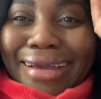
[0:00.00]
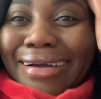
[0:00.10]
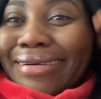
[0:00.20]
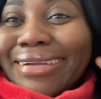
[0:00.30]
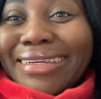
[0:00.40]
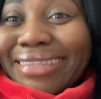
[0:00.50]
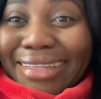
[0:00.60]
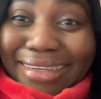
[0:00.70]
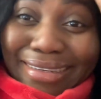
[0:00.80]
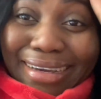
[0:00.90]

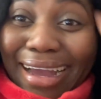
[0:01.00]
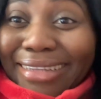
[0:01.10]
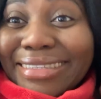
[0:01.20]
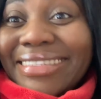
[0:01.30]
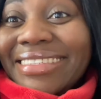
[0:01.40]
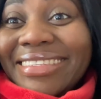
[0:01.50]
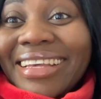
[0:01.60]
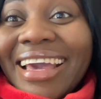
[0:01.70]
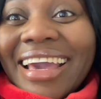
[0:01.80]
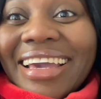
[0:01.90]
Honestly, you guys,
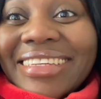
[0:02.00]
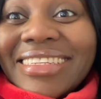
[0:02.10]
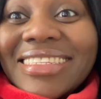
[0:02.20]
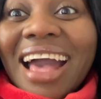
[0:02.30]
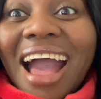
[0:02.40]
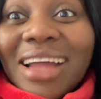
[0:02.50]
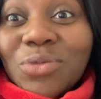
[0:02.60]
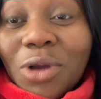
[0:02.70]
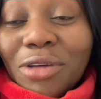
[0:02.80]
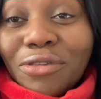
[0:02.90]
this is hard
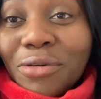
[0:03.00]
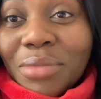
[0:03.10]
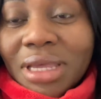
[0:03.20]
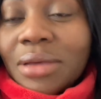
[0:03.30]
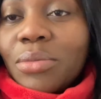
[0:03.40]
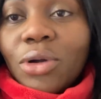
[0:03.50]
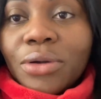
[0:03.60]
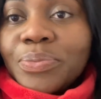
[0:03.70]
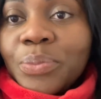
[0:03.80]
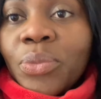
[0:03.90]
work for me, but
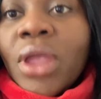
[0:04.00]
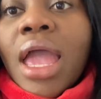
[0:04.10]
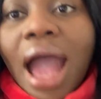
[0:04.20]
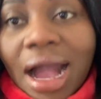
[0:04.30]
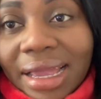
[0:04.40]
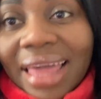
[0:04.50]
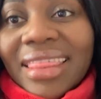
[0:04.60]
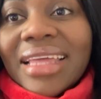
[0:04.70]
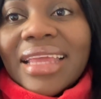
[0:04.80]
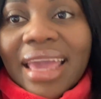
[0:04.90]
I'll get
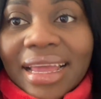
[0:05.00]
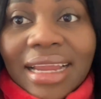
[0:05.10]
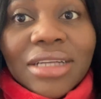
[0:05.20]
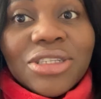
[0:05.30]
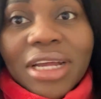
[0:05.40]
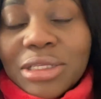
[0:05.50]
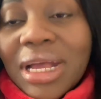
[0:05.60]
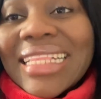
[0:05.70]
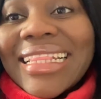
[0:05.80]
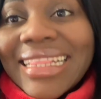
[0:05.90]
there in the end. I'll try to
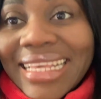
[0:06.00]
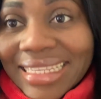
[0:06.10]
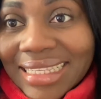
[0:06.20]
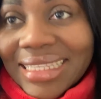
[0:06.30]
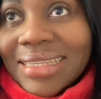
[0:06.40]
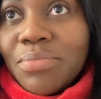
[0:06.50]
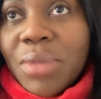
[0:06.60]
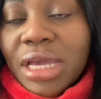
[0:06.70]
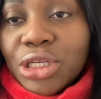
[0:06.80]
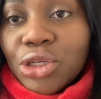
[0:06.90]
at least
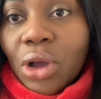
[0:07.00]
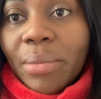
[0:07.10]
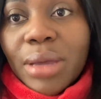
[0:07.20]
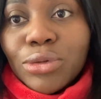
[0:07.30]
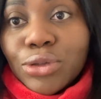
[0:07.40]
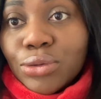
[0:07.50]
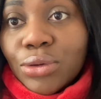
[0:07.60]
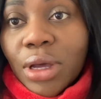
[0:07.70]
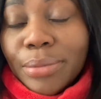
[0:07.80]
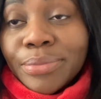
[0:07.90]
make sure I'm able
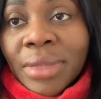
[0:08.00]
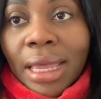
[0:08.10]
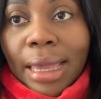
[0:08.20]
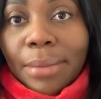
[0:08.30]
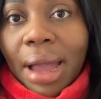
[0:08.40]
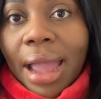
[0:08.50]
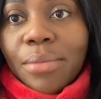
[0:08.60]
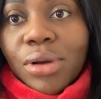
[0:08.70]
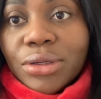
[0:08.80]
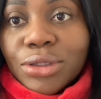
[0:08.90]
to get my
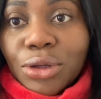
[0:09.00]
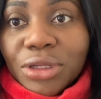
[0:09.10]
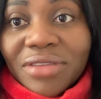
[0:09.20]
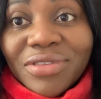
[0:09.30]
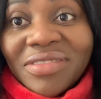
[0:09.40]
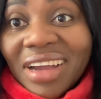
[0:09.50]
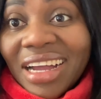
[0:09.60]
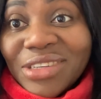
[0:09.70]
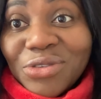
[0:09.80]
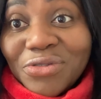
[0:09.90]
eyebrows done, even if I
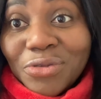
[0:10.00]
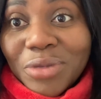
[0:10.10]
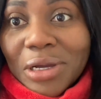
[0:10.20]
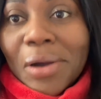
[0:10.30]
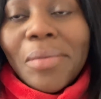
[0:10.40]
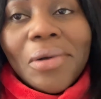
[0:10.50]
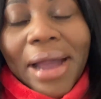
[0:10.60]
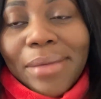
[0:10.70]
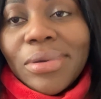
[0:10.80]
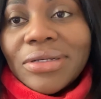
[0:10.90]
can't do full makeup, but
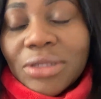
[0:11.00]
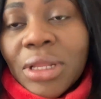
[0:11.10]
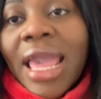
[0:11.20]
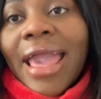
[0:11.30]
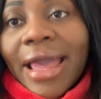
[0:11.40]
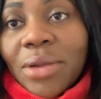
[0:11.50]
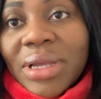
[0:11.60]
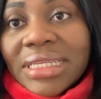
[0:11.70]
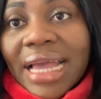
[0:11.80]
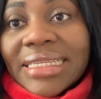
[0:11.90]
eyebrows done.
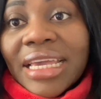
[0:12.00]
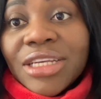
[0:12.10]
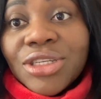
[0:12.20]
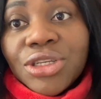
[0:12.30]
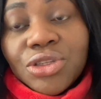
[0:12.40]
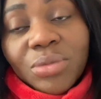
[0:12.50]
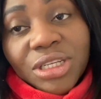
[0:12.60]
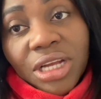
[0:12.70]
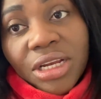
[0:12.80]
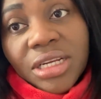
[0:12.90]
Anyways, guys, in case you're new to my
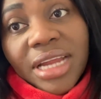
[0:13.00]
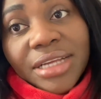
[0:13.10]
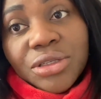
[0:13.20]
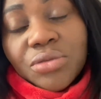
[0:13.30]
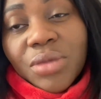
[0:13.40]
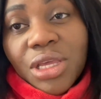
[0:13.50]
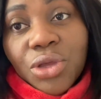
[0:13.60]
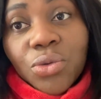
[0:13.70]
channel, nice to meet you.